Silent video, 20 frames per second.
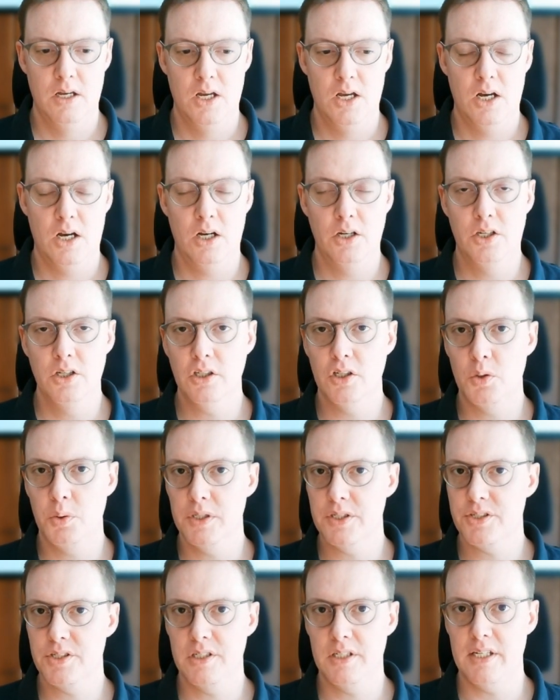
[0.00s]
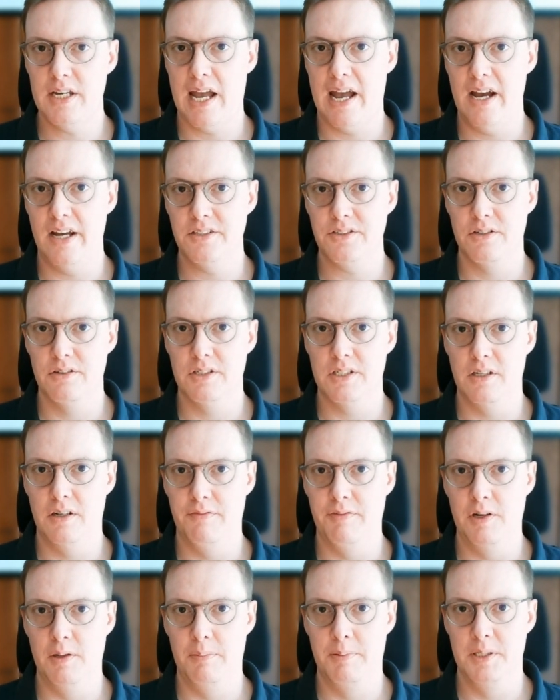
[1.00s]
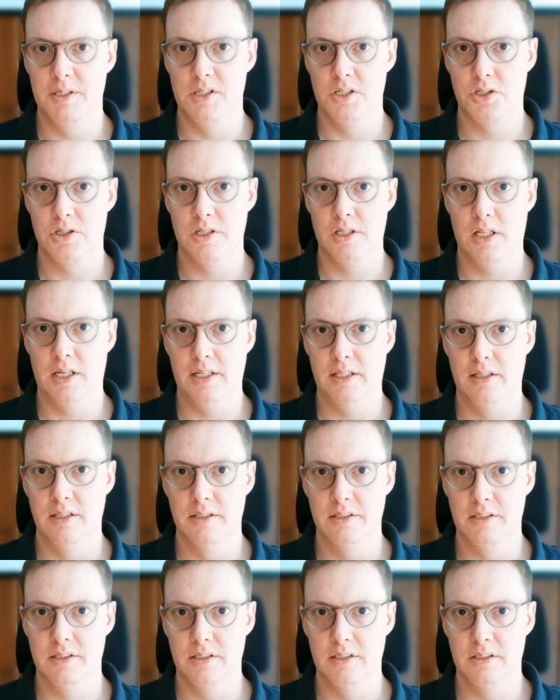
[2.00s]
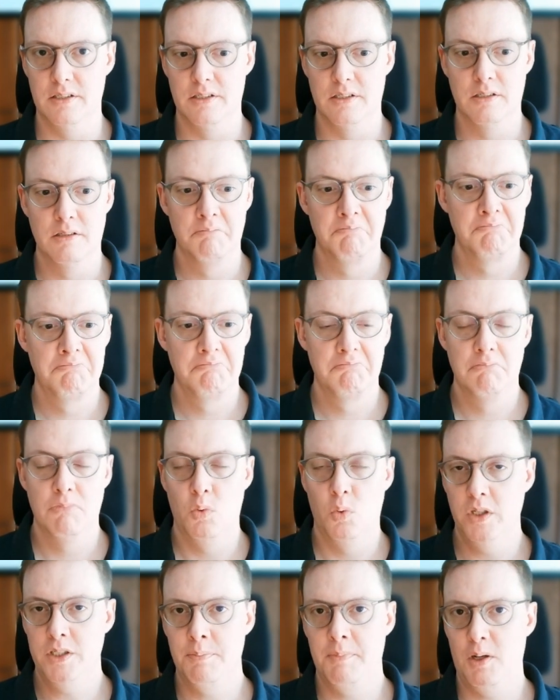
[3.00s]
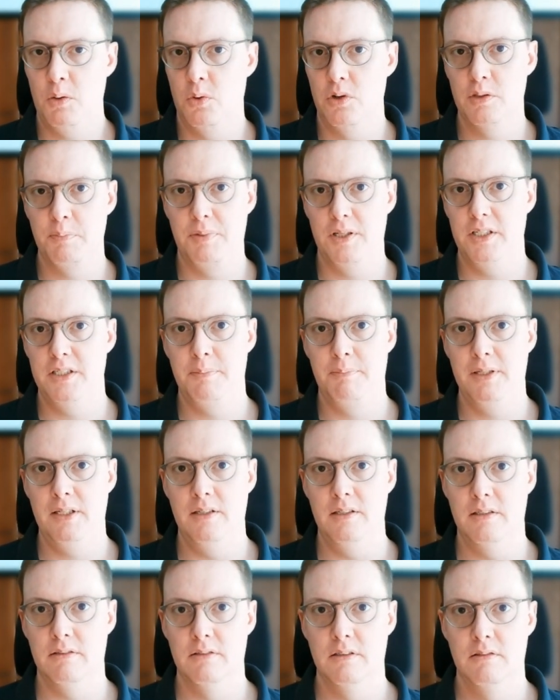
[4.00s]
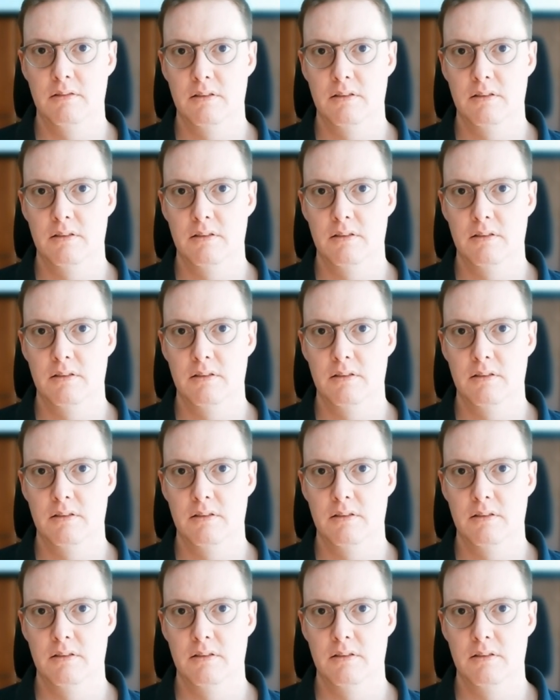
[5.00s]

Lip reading: A good question to ask yourself in a position like this is, what's my worst placed piece?